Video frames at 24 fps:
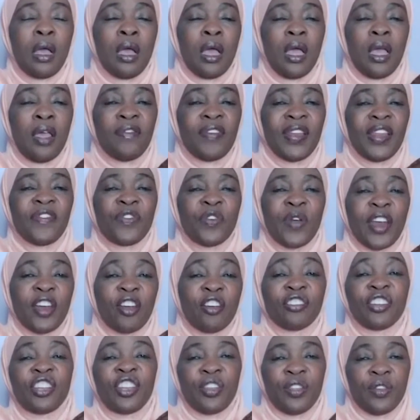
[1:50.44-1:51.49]
even if you are
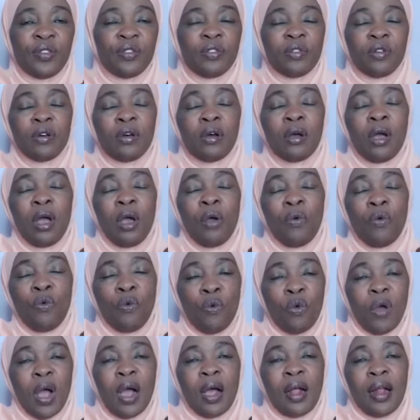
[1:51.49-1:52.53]
not new,
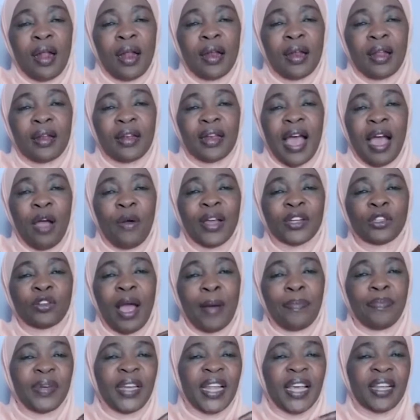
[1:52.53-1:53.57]
I want to
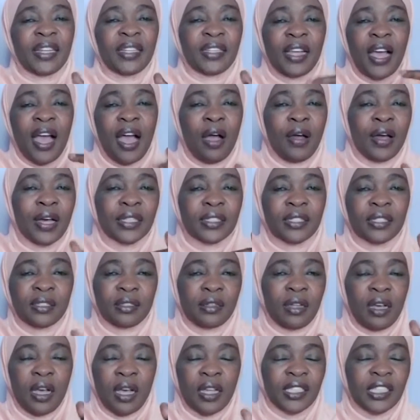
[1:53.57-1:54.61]
update our
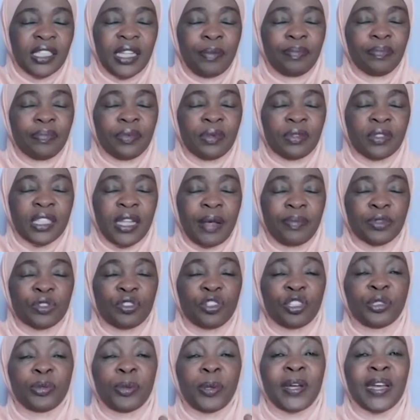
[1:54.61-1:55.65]

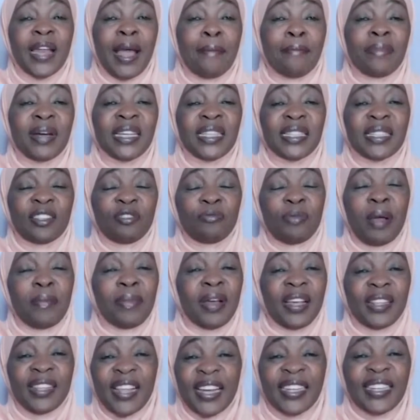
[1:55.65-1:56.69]
subscription numbers.
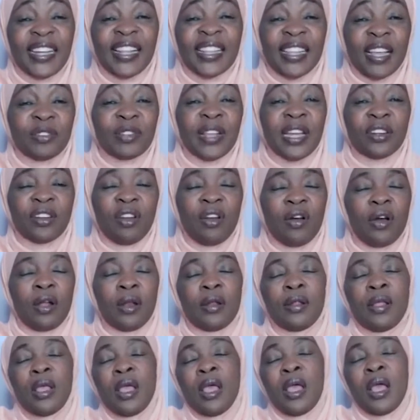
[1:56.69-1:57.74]
Remember that 10,000
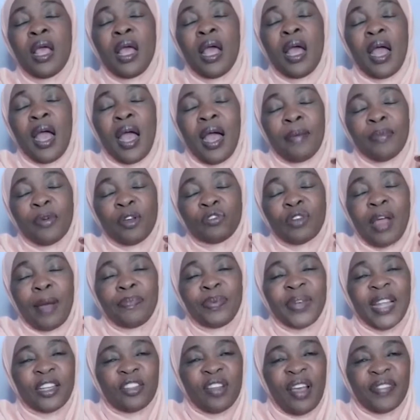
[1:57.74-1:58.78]
goal? I'm going to
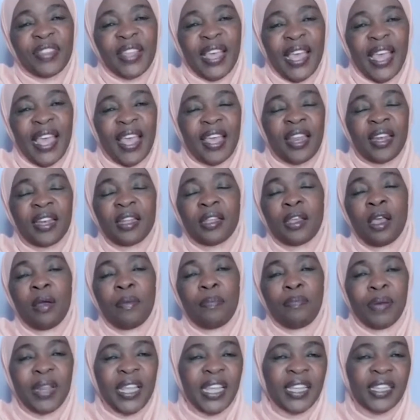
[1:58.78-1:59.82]
update you at the end.
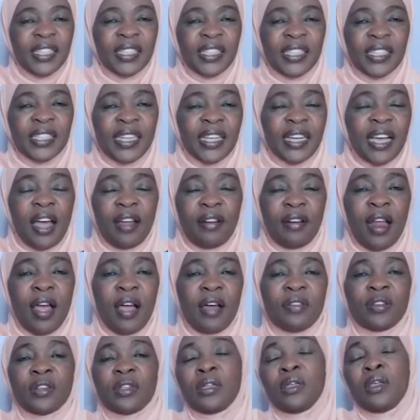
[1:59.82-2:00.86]
Please stick
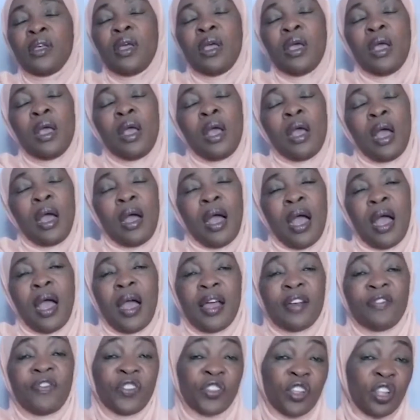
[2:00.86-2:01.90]
around.
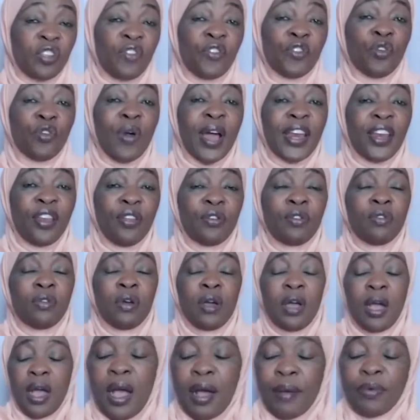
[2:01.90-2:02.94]
And for those of you who are new,
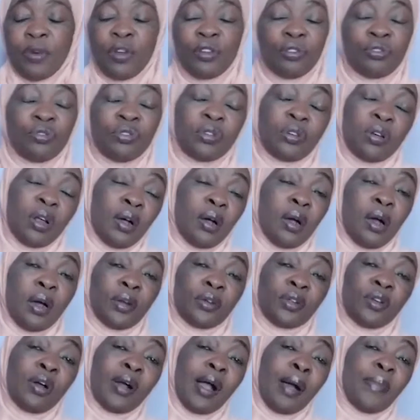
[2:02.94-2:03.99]
I'm going
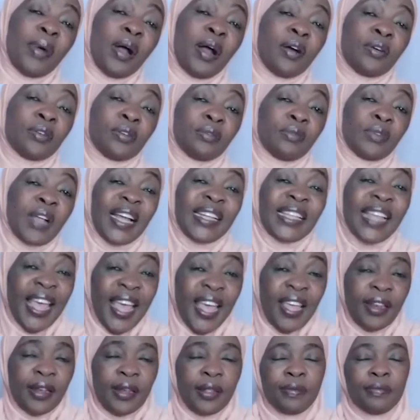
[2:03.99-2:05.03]
to talk about at the
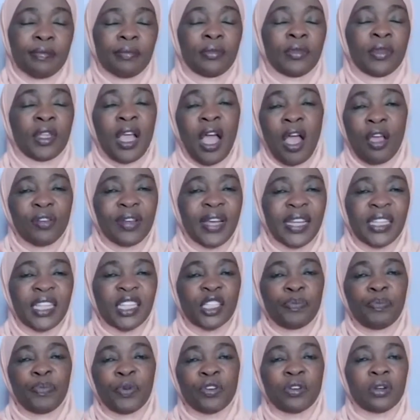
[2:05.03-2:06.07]
end how you get
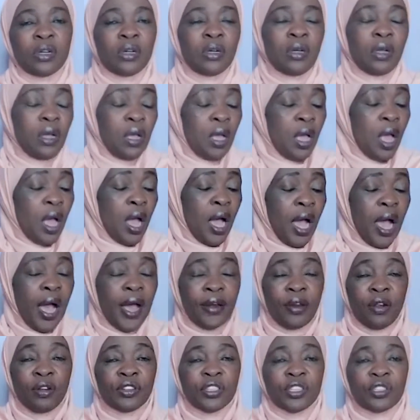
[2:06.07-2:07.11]
this book
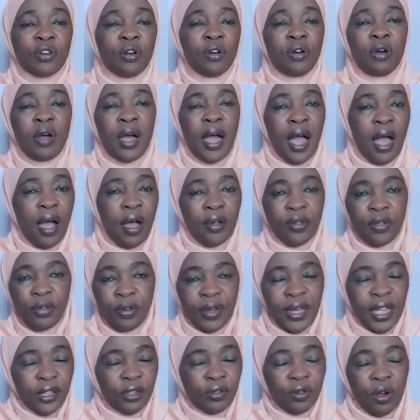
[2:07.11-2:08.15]
and also how you
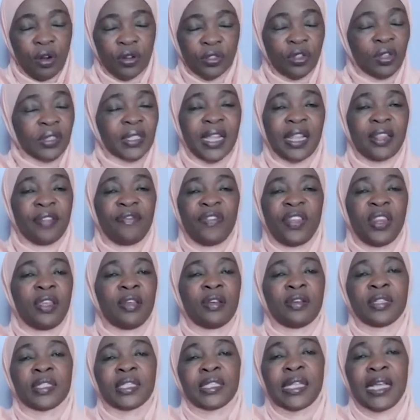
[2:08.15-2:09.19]
get to all those other
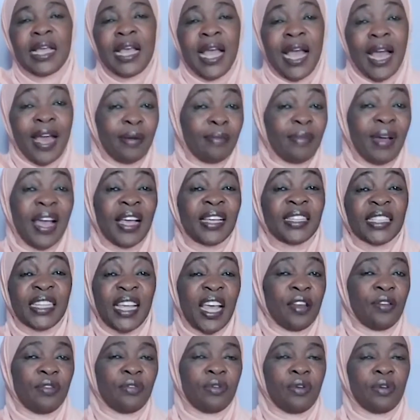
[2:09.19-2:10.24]
videos and my
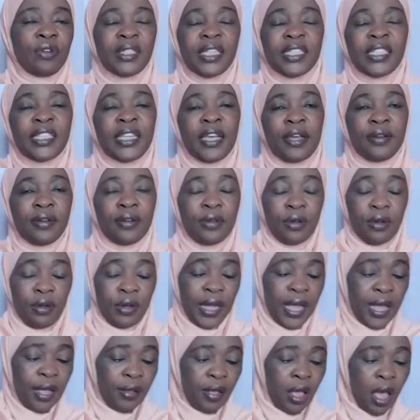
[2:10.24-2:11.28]
schedule on this channel.
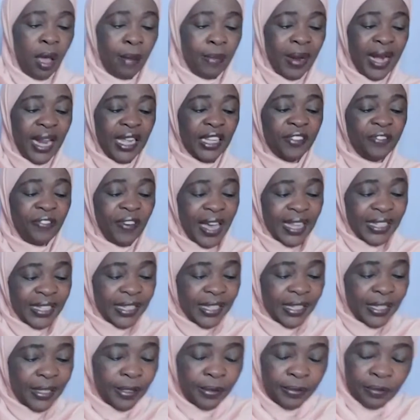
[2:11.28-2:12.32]
Okay? But let's
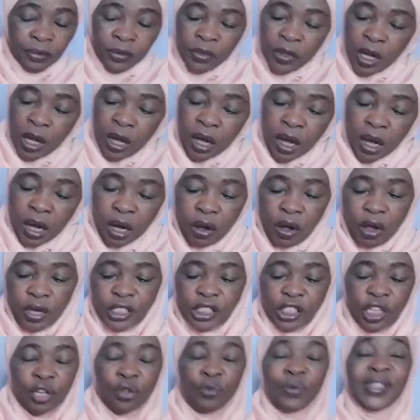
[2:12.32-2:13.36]
first
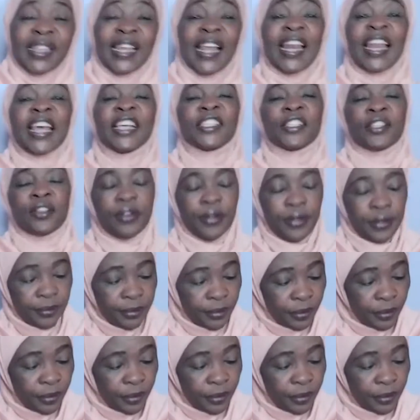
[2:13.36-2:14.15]
continue with the lesson.